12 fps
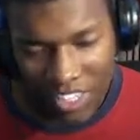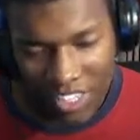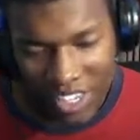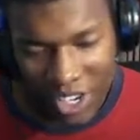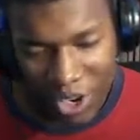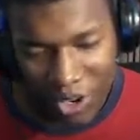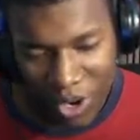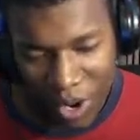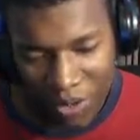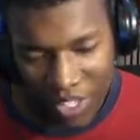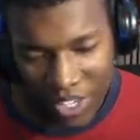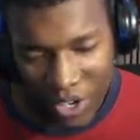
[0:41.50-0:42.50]
like the scenario
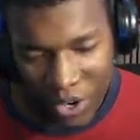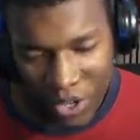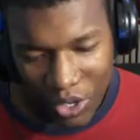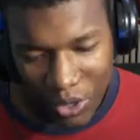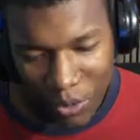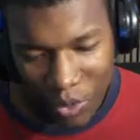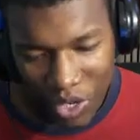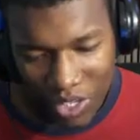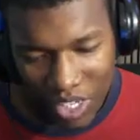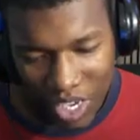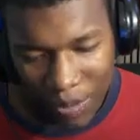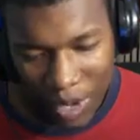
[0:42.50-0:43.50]
I was in earlier
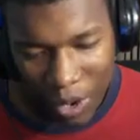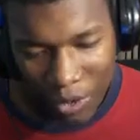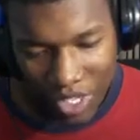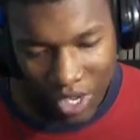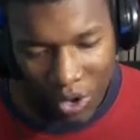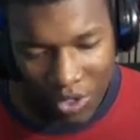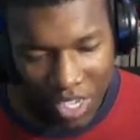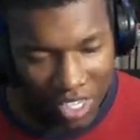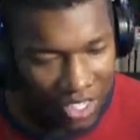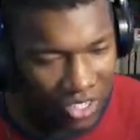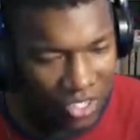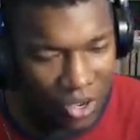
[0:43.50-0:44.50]
was I was like on
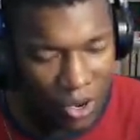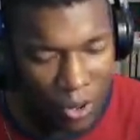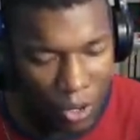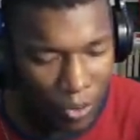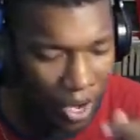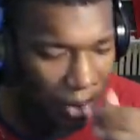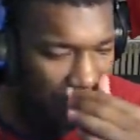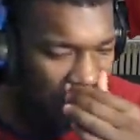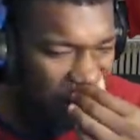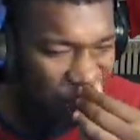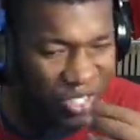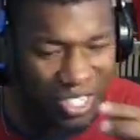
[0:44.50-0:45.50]
like the stairwell, right?
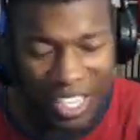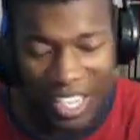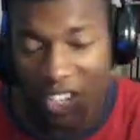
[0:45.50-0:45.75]
And this was in